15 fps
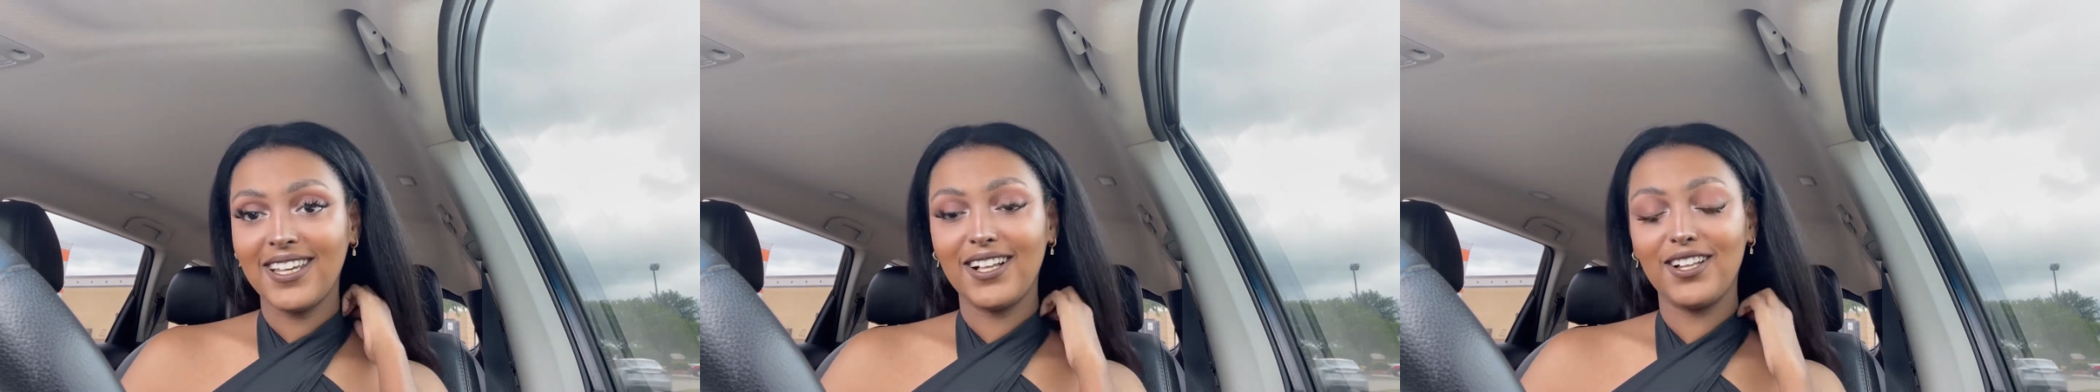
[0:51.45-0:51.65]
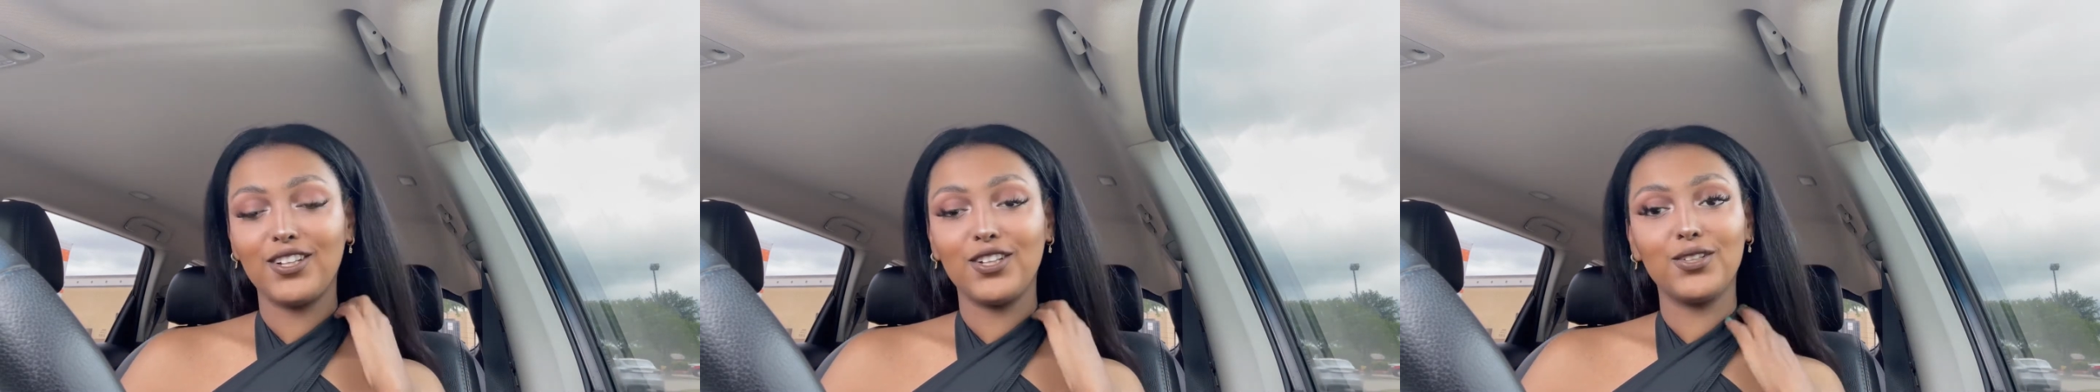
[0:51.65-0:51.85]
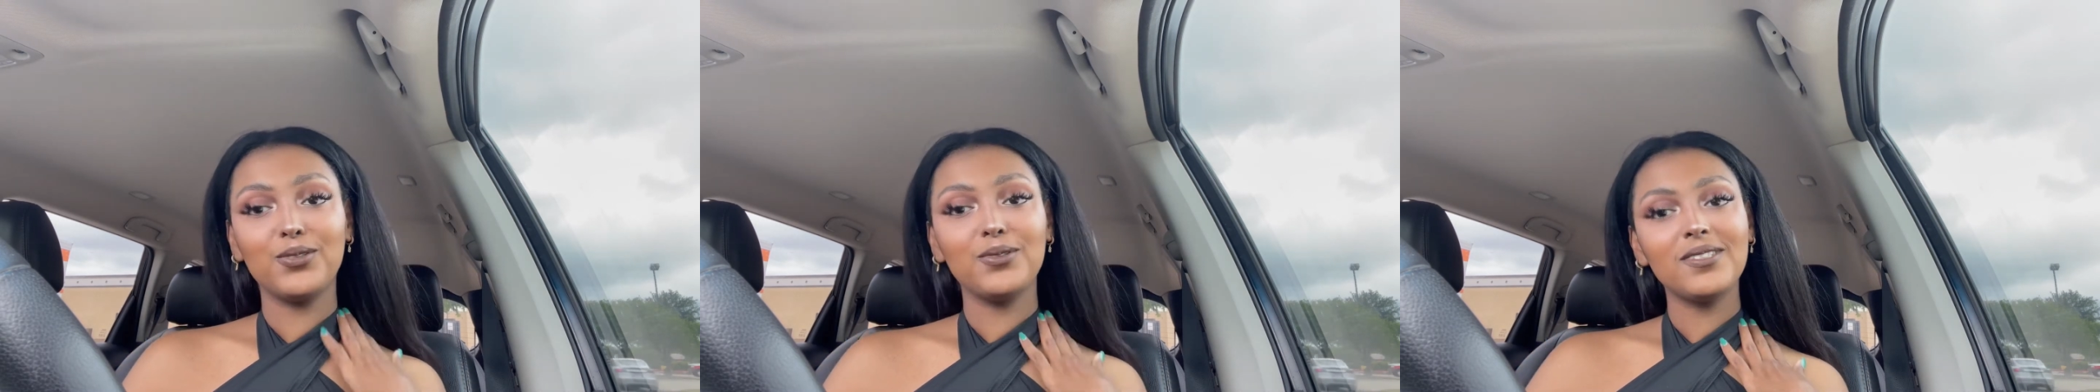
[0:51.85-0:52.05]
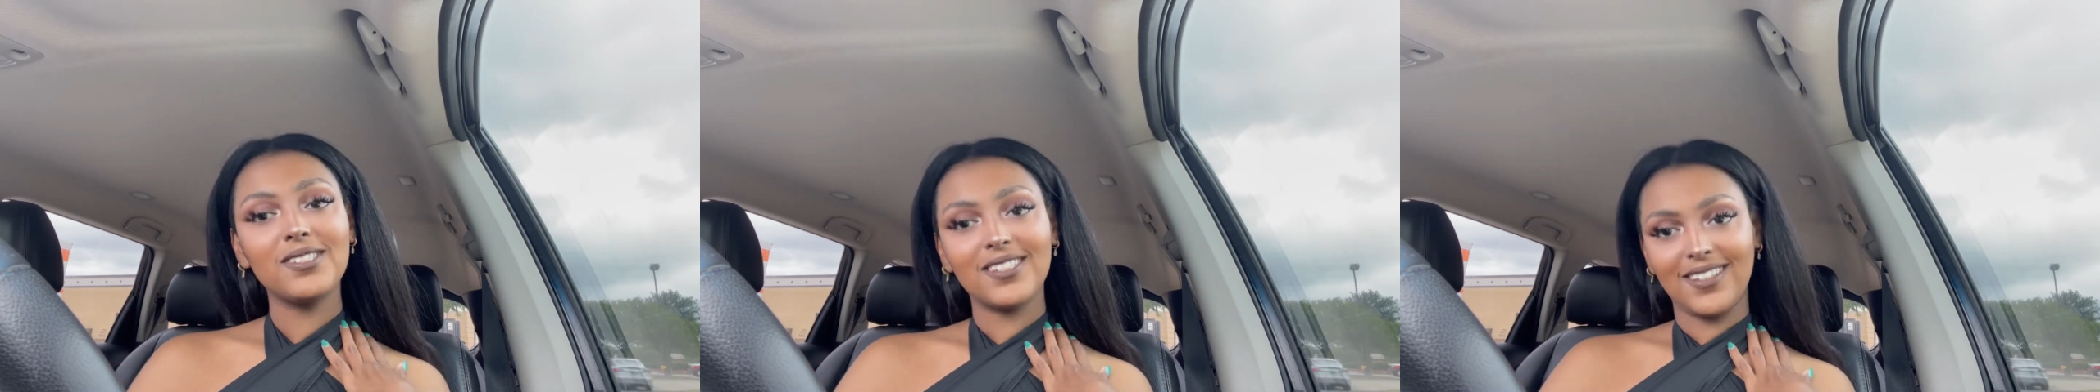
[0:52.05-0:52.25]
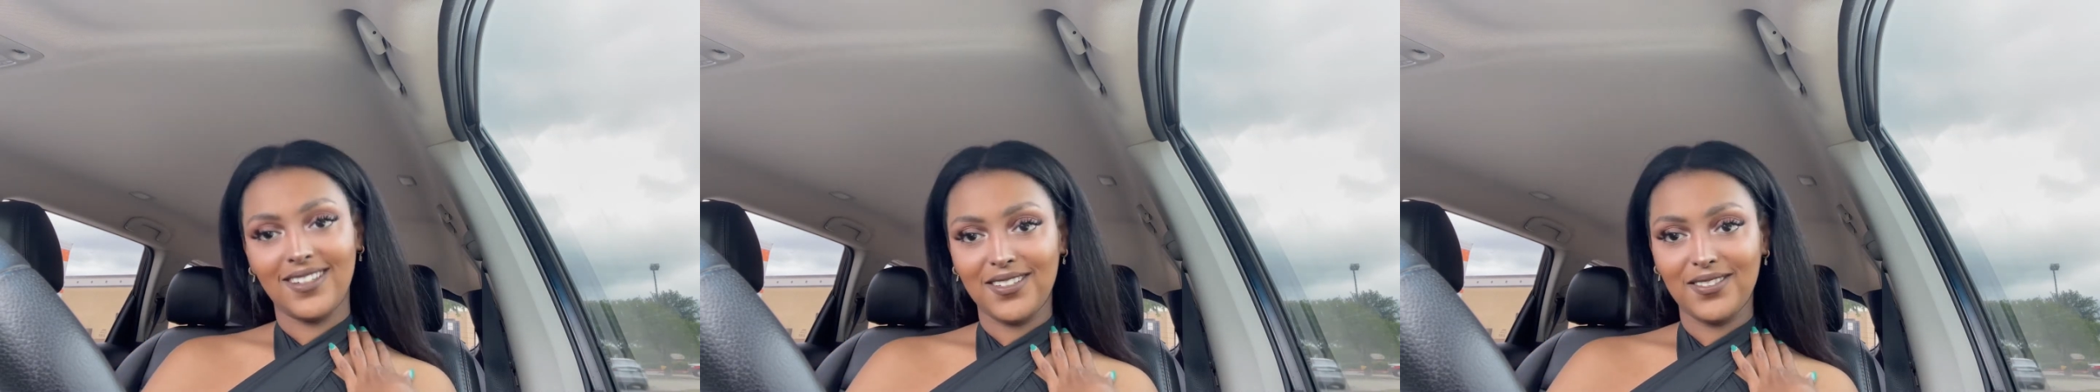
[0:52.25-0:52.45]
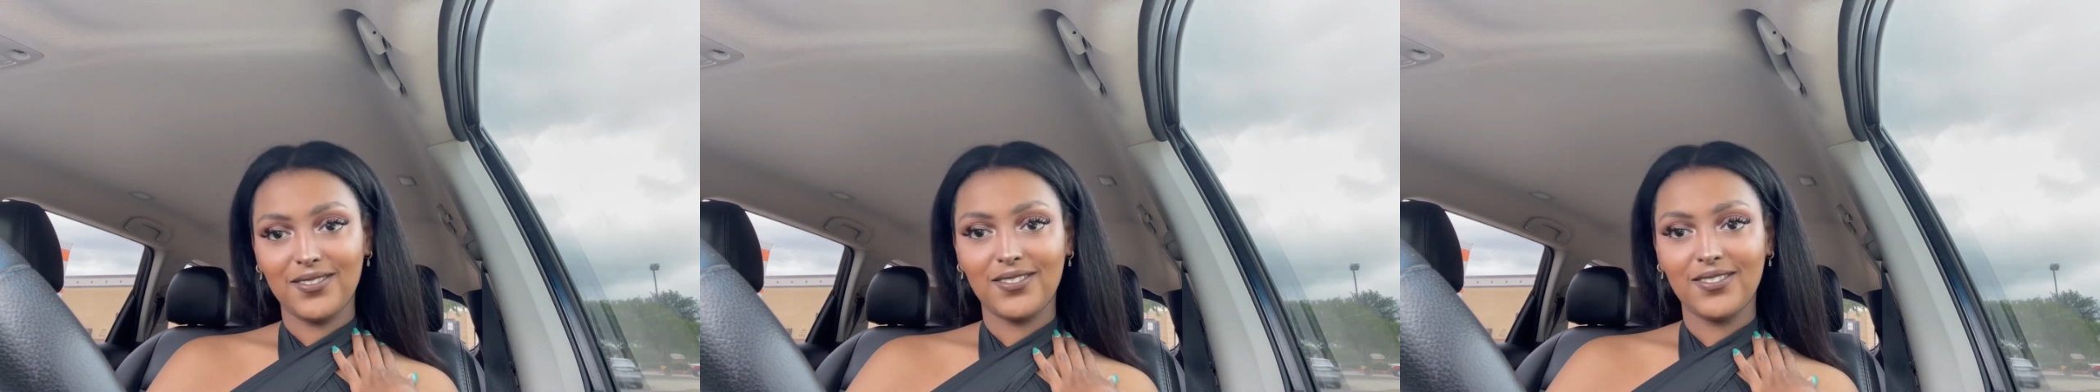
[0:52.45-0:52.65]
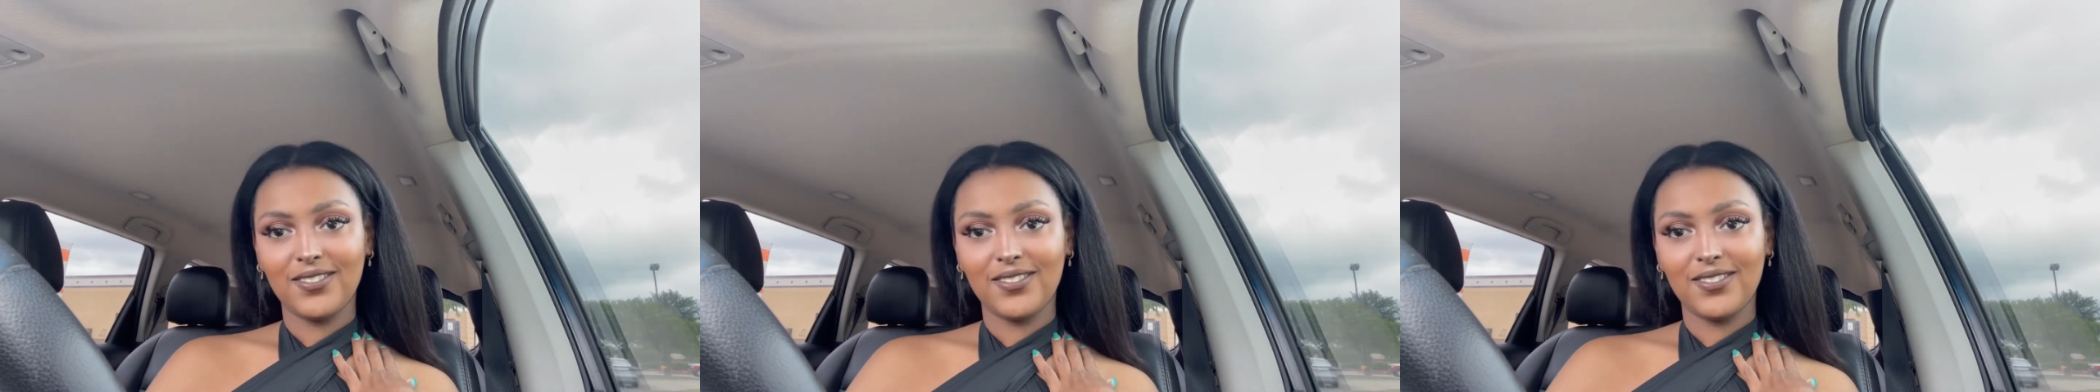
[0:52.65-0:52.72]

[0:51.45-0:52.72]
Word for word: elusive